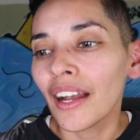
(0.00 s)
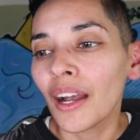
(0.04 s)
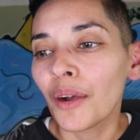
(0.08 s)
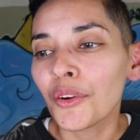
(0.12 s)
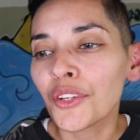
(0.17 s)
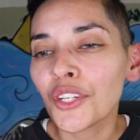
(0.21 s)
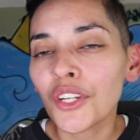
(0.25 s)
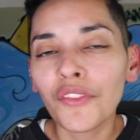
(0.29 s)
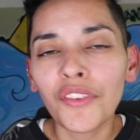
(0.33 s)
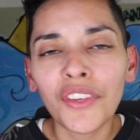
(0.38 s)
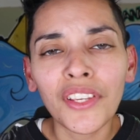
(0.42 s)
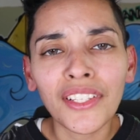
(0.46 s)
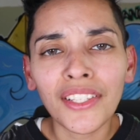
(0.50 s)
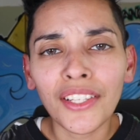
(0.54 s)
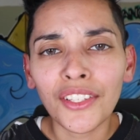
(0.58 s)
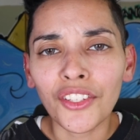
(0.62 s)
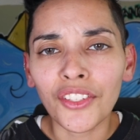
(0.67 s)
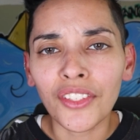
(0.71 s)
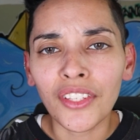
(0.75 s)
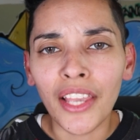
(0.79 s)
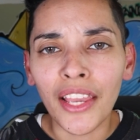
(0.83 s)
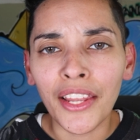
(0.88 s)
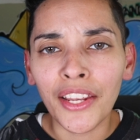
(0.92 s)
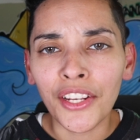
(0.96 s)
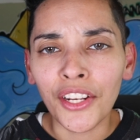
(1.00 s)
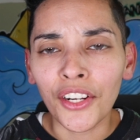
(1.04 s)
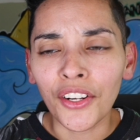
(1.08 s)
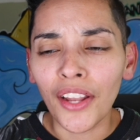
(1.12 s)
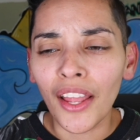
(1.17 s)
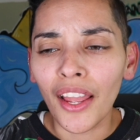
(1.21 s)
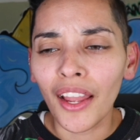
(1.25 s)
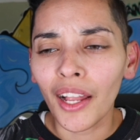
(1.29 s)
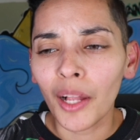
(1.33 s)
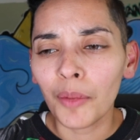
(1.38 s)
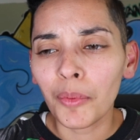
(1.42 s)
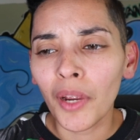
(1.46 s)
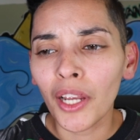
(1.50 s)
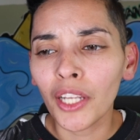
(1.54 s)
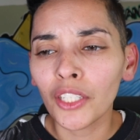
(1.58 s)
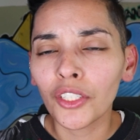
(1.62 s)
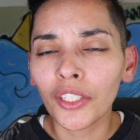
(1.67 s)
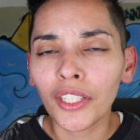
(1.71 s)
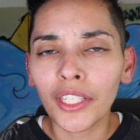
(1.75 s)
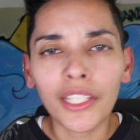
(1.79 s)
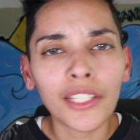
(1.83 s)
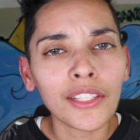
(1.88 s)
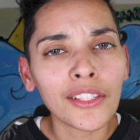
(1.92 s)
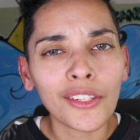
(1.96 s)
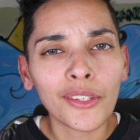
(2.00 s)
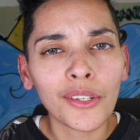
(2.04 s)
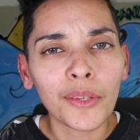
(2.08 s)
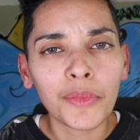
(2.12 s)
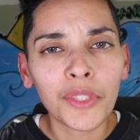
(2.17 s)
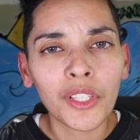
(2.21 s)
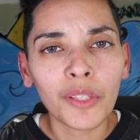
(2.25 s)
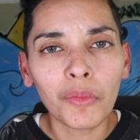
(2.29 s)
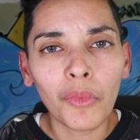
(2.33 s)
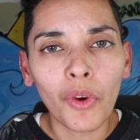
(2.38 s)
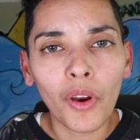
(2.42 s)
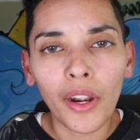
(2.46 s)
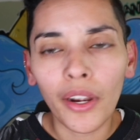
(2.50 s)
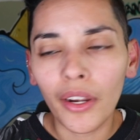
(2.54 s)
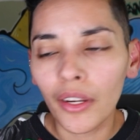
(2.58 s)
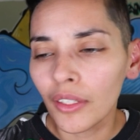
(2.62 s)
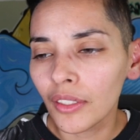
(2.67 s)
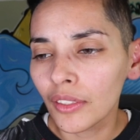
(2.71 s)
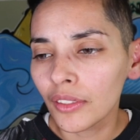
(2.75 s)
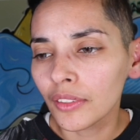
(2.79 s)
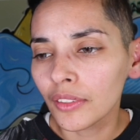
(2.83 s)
I wonder if he's entertaining or not. I'll probably look into him some more.